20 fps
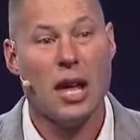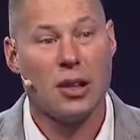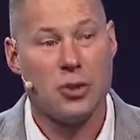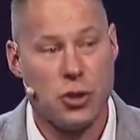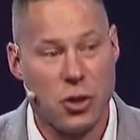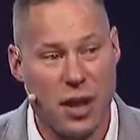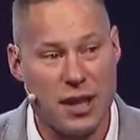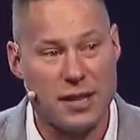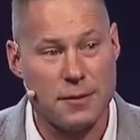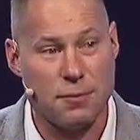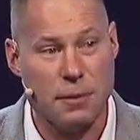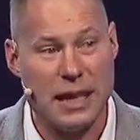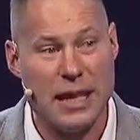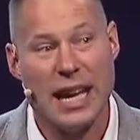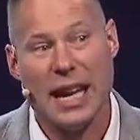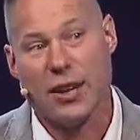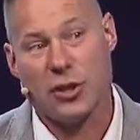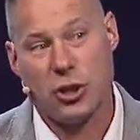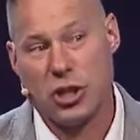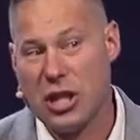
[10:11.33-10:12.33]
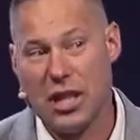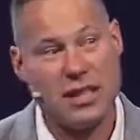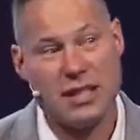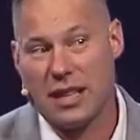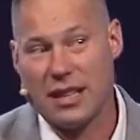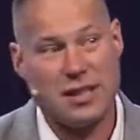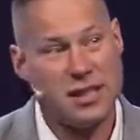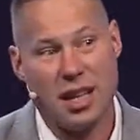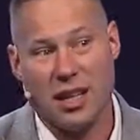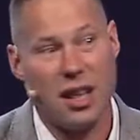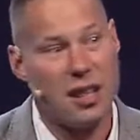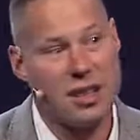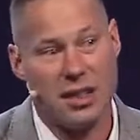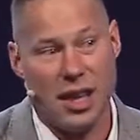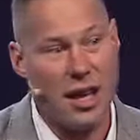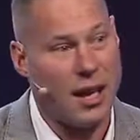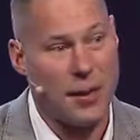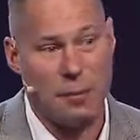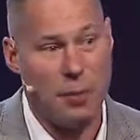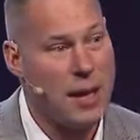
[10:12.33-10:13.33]
Trust me, Jesus didn't
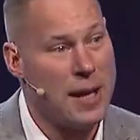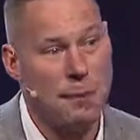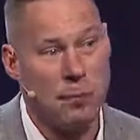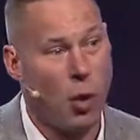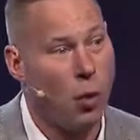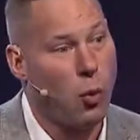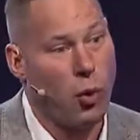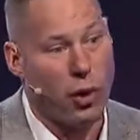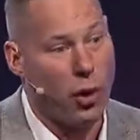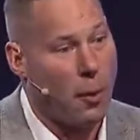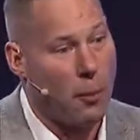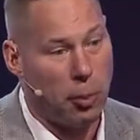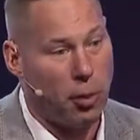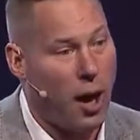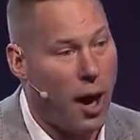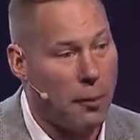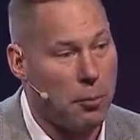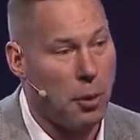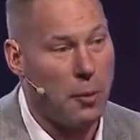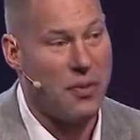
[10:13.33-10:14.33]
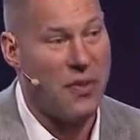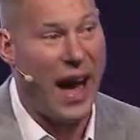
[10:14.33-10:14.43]
think people were a problem.